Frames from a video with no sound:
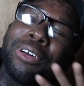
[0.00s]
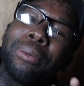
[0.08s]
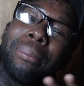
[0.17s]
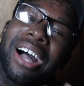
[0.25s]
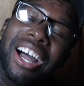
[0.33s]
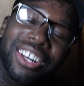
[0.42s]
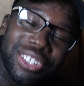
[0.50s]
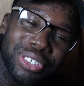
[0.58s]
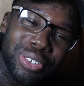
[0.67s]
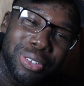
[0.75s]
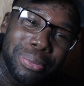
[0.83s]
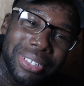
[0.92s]
a little
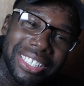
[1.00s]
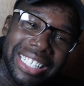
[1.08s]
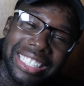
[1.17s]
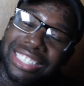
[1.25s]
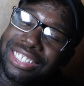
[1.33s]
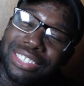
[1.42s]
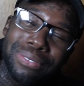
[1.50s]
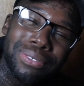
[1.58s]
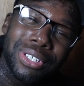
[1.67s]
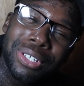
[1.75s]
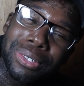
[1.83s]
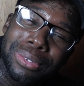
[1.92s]
monotone, but it's like just the
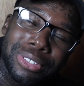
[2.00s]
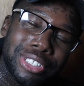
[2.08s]
flow,